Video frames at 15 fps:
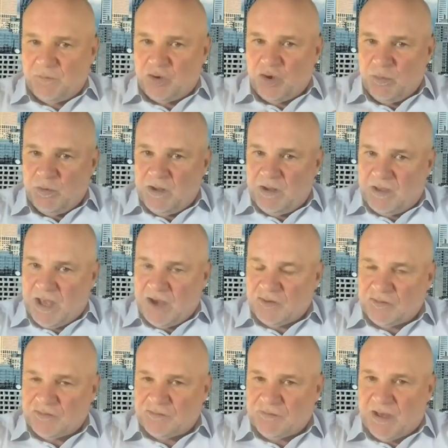
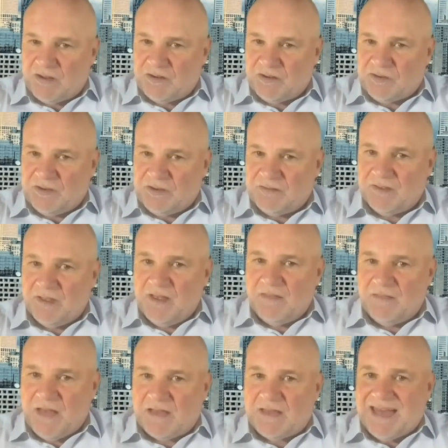communication strategies
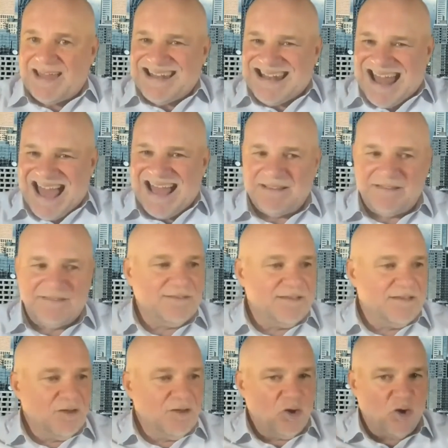that can enhance